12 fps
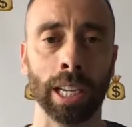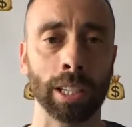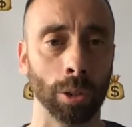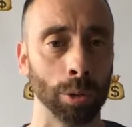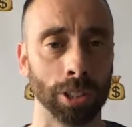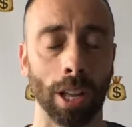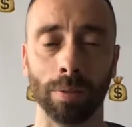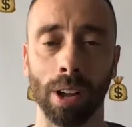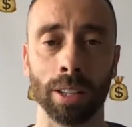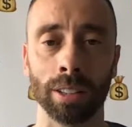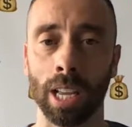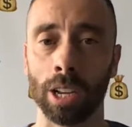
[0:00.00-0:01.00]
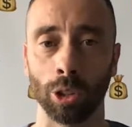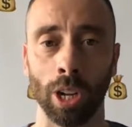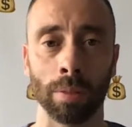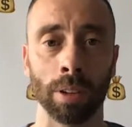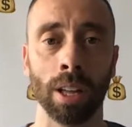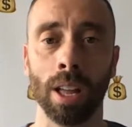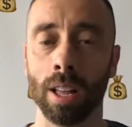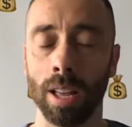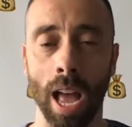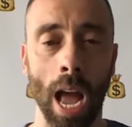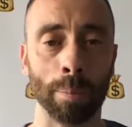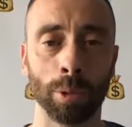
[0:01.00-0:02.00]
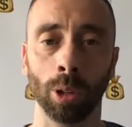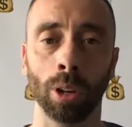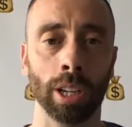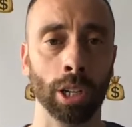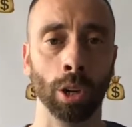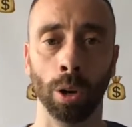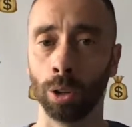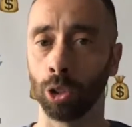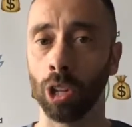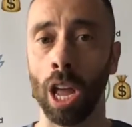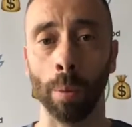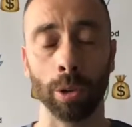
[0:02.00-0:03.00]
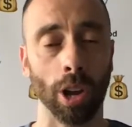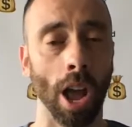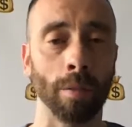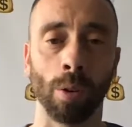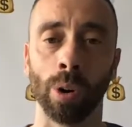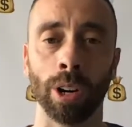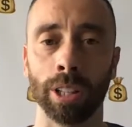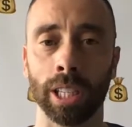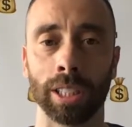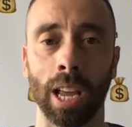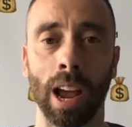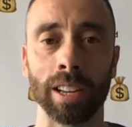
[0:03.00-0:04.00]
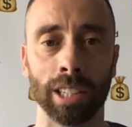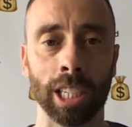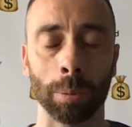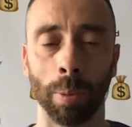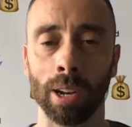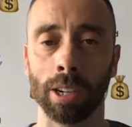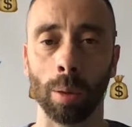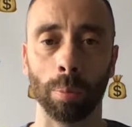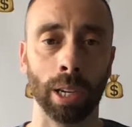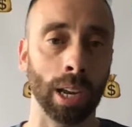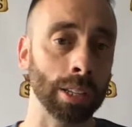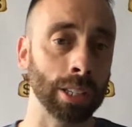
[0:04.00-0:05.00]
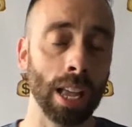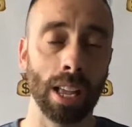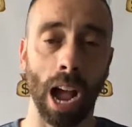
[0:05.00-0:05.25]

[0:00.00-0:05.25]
So Stephon Diggs should have an absolutely huge day, whichever one of these guys he's pinned up against.